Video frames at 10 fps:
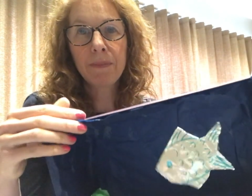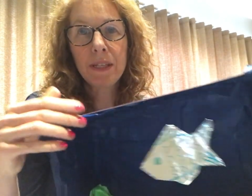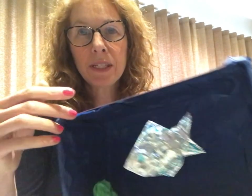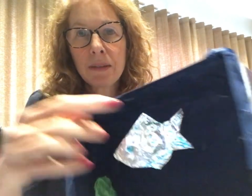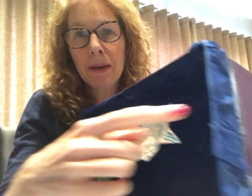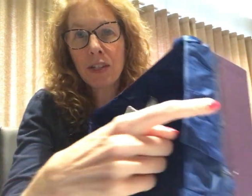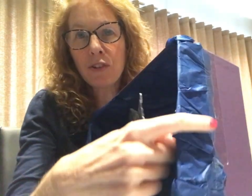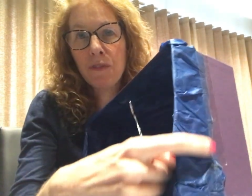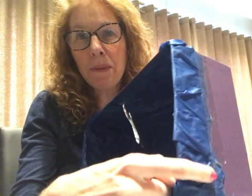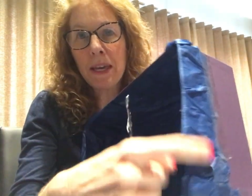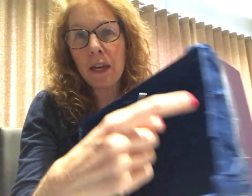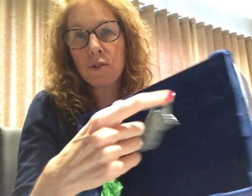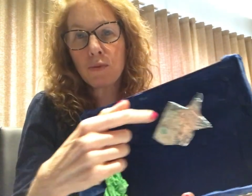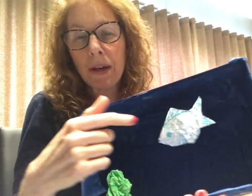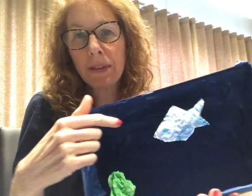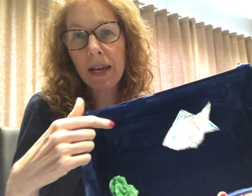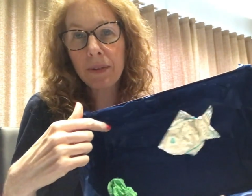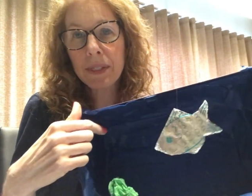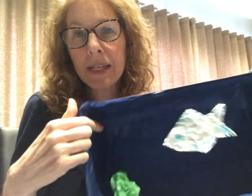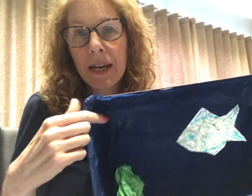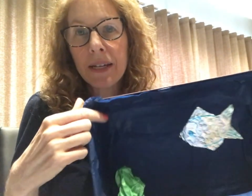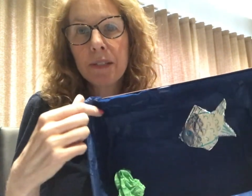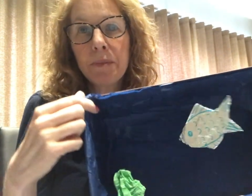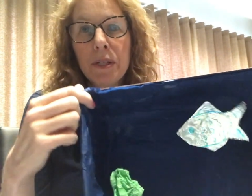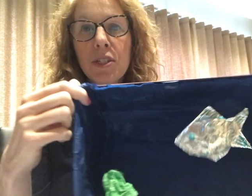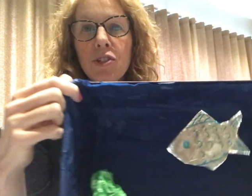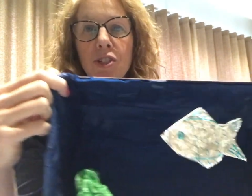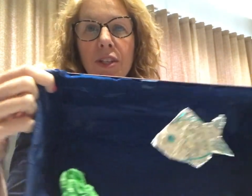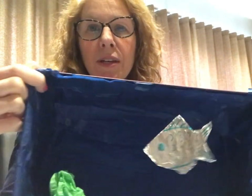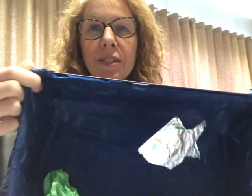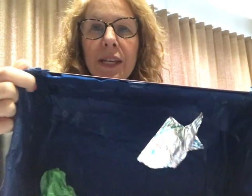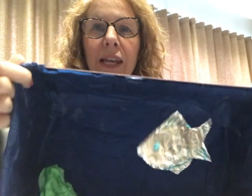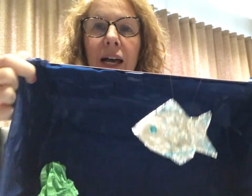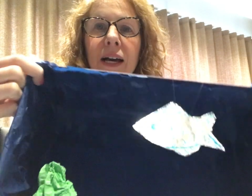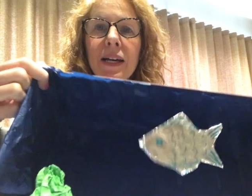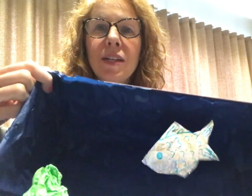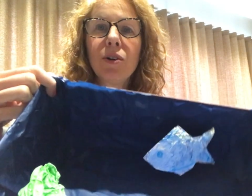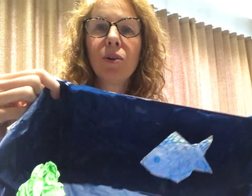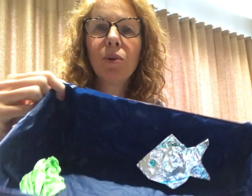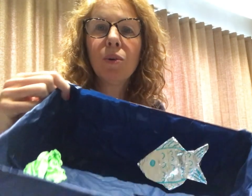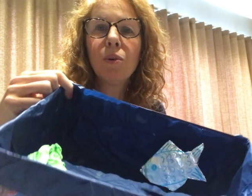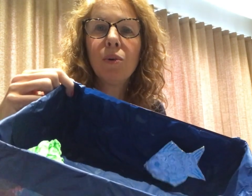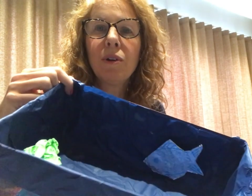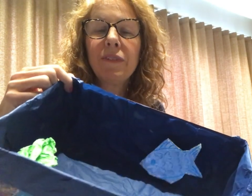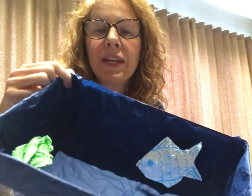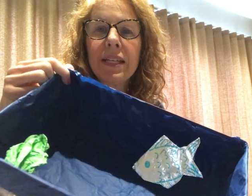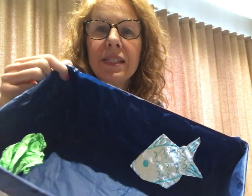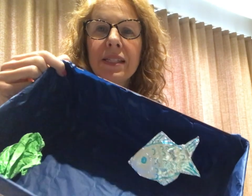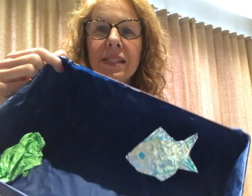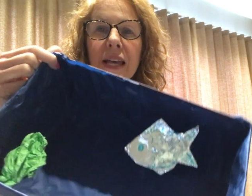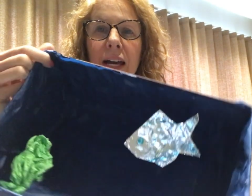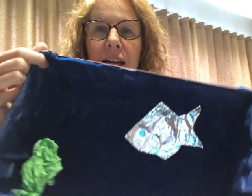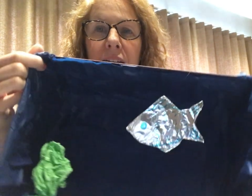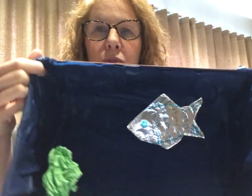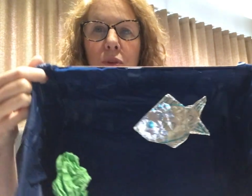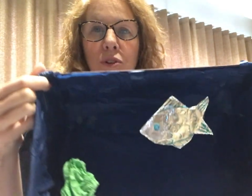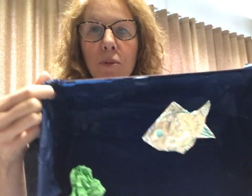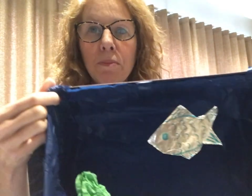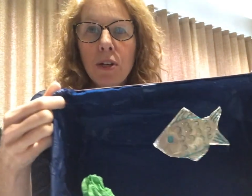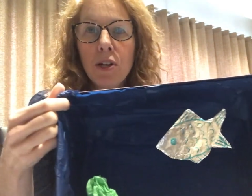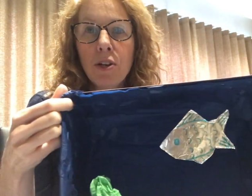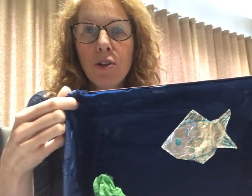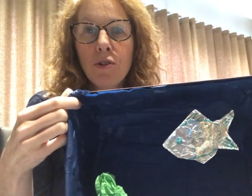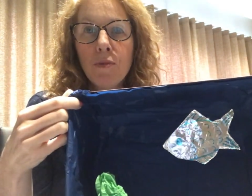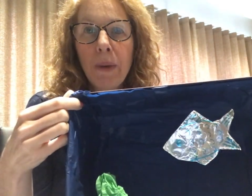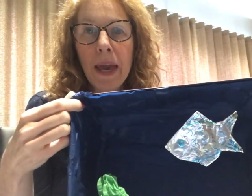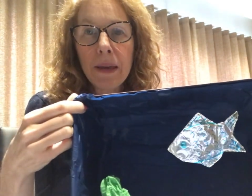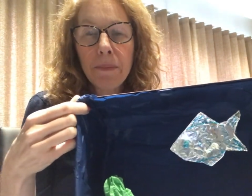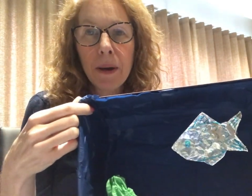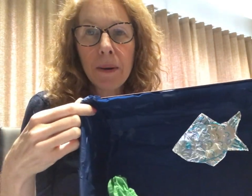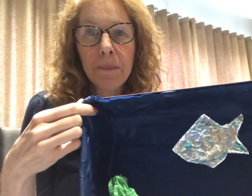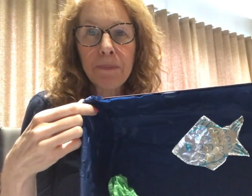It doesn't matter if a bit goes around the outside, but you're just going to line all of it inside with your blue paper.